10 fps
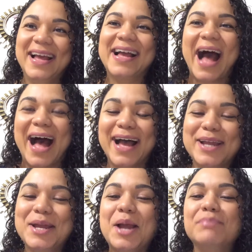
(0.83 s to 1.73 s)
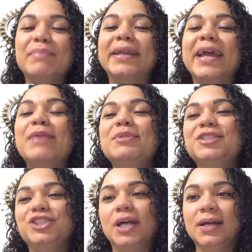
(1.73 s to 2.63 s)
Hi, my name is
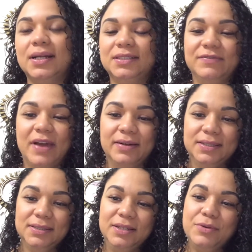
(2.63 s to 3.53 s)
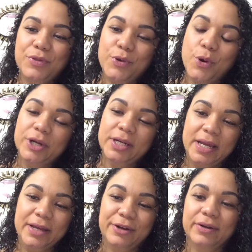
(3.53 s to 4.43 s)
Angelica Tavares, the youth
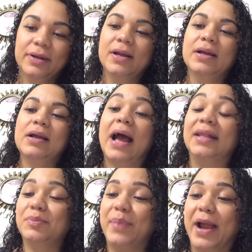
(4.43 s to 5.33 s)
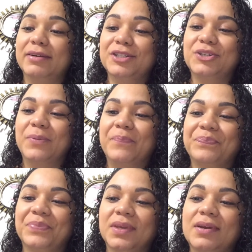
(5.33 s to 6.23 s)
coordinator at the parish.
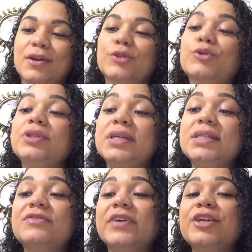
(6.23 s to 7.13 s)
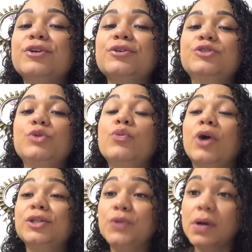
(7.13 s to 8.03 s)
Through these videos, we
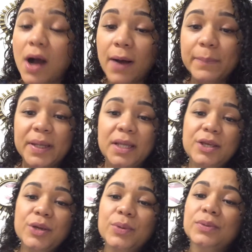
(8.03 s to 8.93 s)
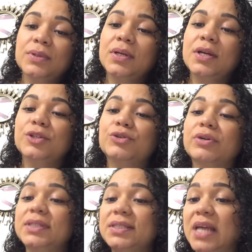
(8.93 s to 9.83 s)
want to accompany you during
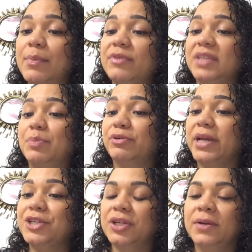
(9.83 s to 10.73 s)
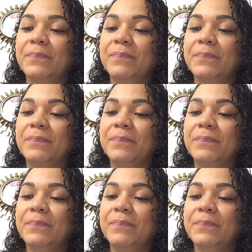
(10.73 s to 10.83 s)
this time of separation.